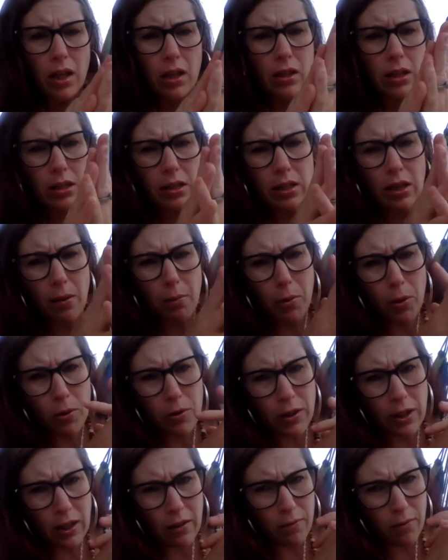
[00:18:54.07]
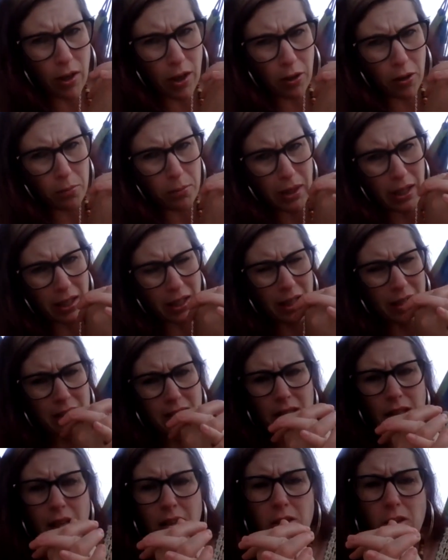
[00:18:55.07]
In the summer, the environment
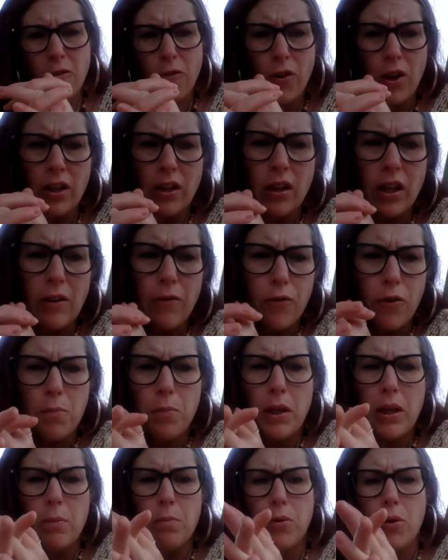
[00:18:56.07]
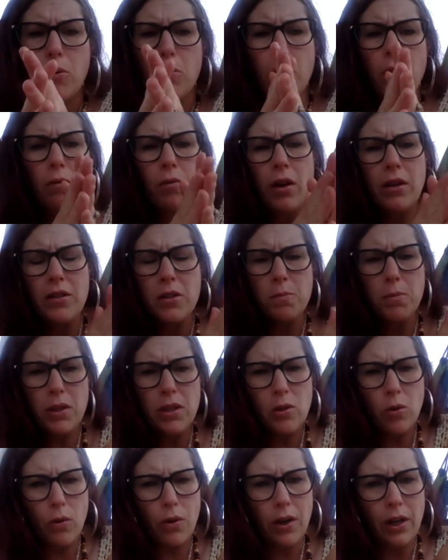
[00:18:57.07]
gets less friendly for people with
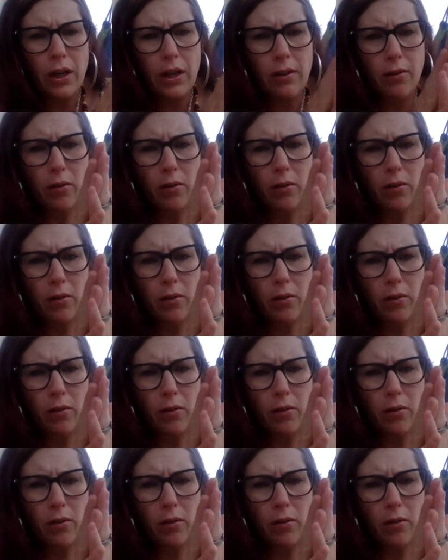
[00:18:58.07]
respiratory